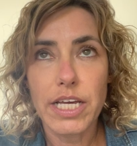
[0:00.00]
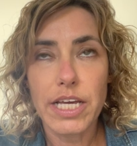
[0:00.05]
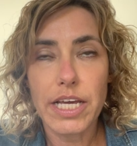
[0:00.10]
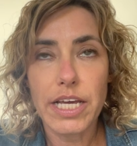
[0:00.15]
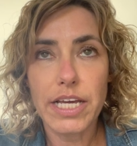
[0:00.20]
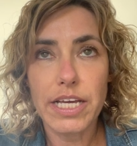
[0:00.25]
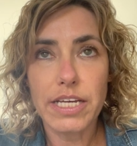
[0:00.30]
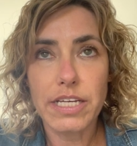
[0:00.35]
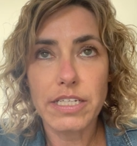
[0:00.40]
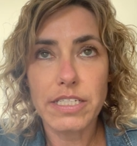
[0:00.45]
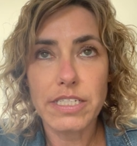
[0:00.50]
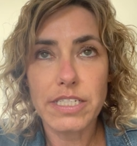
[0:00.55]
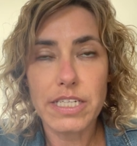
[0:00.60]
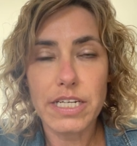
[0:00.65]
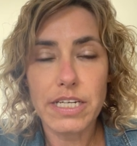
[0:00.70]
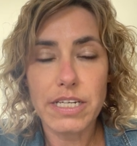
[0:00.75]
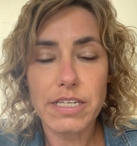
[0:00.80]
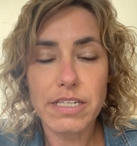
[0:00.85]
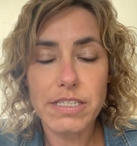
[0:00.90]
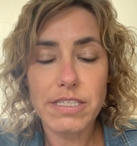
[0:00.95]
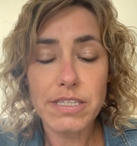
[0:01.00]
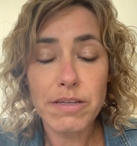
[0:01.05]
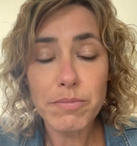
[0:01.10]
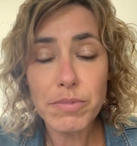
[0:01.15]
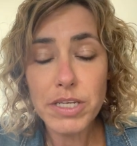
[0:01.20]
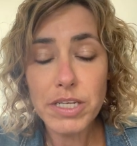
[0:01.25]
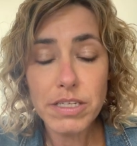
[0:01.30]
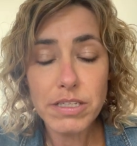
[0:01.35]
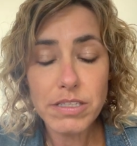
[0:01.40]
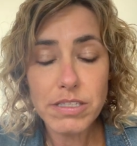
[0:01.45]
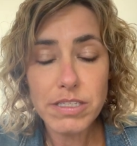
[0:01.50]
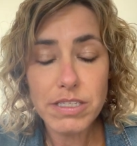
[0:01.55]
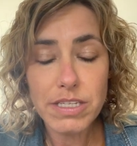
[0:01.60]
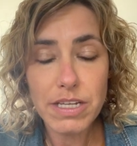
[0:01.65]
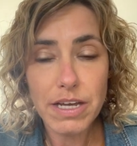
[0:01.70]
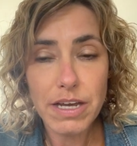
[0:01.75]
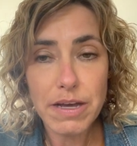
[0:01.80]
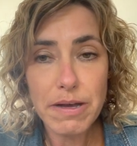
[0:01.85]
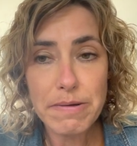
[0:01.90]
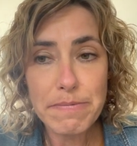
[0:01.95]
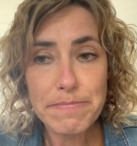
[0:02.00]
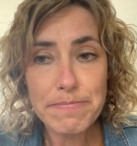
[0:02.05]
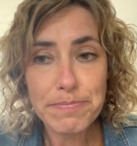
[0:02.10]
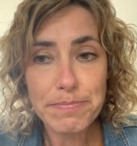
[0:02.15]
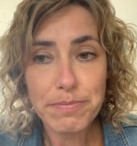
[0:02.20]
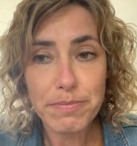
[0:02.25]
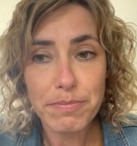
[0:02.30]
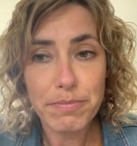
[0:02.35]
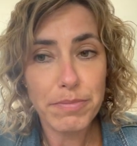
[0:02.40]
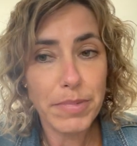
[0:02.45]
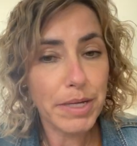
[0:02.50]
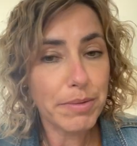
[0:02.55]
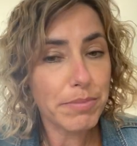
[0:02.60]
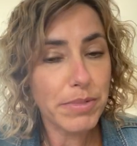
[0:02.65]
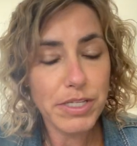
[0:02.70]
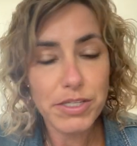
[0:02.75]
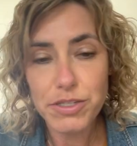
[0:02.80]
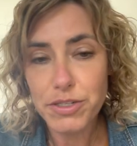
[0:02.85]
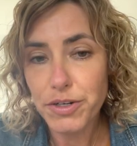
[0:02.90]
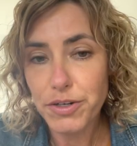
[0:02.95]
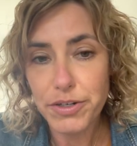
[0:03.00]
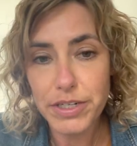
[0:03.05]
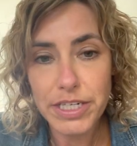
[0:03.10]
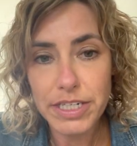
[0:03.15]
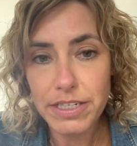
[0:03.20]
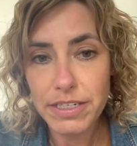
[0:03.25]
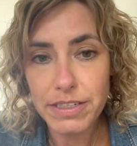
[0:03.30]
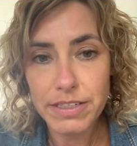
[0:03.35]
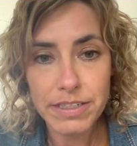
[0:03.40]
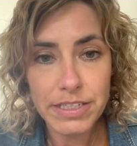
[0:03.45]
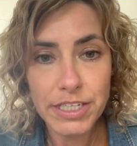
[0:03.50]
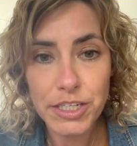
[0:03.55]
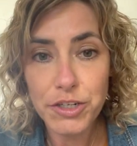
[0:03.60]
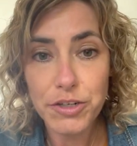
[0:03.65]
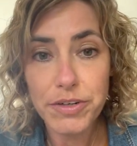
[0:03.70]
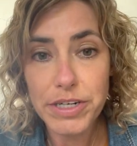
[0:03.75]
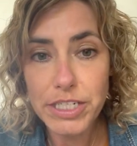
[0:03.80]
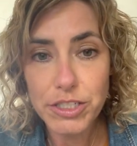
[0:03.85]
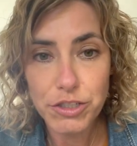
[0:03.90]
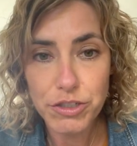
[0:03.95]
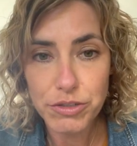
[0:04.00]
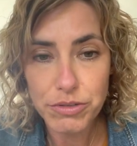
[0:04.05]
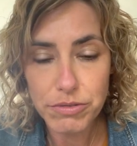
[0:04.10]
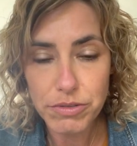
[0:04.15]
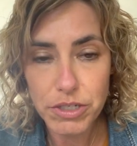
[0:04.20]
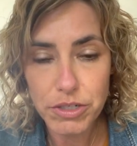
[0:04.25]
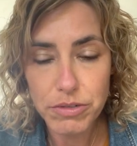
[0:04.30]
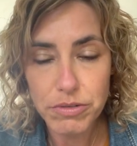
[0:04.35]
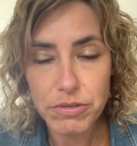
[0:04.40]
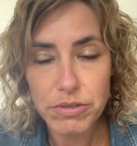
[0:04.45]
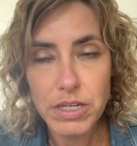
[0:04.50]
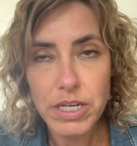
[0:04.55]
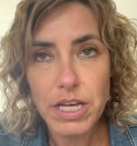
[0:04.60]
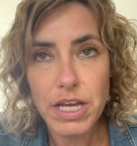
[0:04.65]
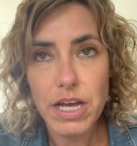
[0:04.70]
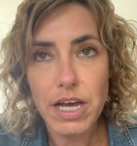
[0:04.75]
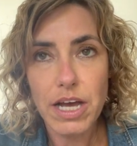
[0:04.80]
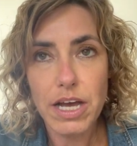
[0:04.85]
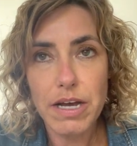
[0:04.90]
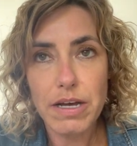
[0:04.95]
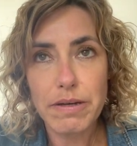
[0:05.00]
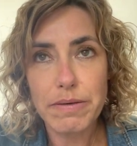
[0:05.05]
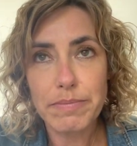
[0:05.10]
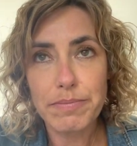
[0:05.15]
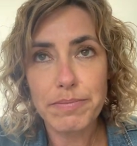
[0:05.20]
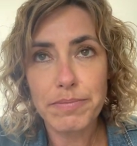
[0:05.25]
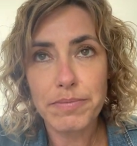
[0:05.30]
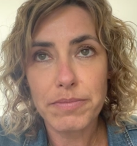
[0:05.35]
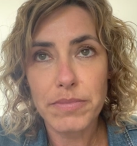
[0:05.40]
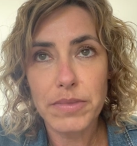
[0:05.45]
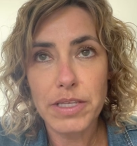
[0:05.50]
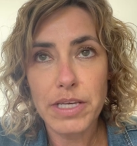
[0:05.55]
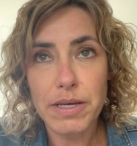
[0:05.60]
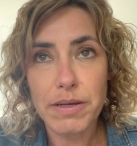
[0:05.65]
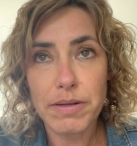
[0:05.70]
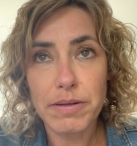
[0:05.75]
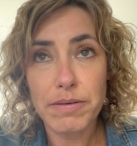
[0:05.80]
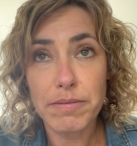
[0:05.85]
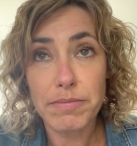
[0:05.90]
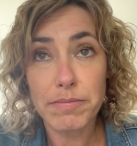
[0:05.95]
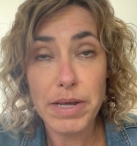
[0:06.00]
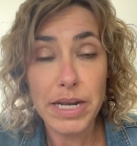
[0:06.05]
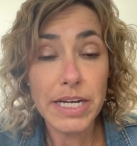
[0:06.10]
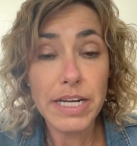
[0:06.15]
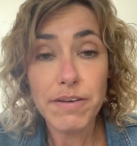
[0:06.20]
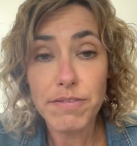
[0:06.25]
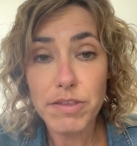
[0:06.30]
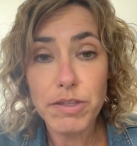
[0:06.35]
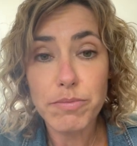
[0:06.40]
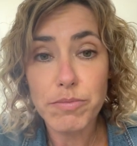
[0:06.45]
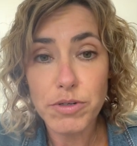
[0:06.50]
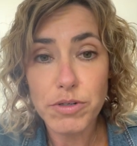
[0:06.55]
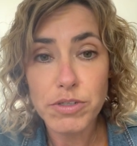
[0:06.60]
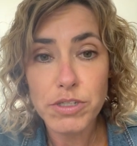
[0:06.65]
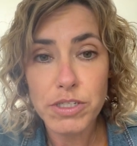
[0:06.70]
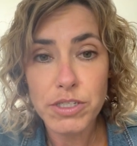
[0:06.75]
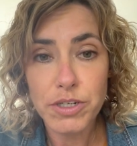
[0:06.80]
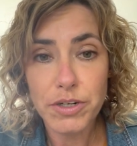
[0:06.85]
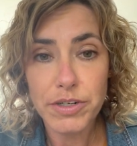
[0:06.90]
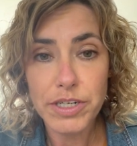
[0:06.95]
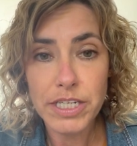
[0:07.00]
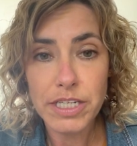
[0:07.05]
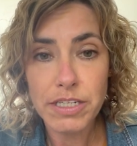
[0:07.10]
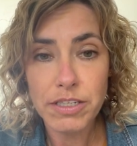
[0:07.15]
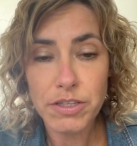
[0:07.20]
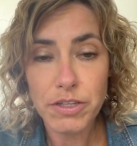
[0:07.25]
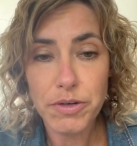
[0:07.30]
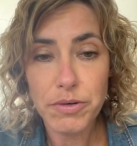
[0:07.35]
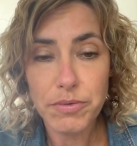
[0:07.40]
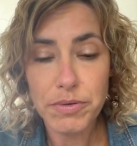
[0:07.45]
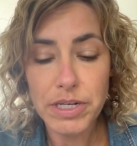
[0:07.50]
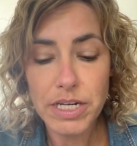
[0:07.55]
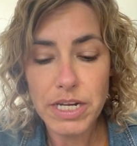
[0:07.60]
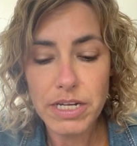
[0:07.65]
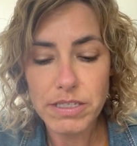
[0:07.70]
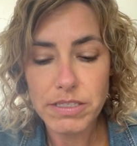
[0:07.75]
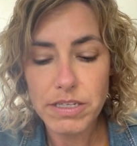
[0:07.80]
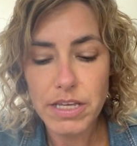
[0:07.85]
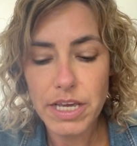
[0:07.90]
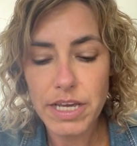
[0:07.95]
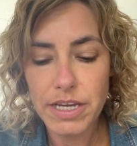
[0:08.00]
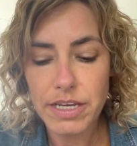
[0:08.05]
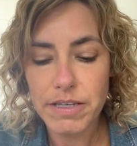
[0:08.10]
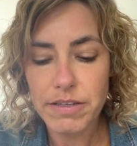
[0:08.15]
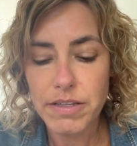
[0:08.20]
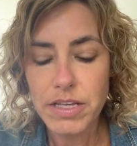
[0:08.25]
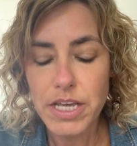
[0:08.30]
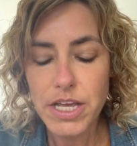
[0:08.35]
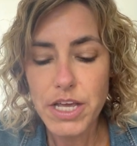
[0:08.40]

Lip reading: And some kids might be starting in grade 2 though. And many of them are starting though in SK.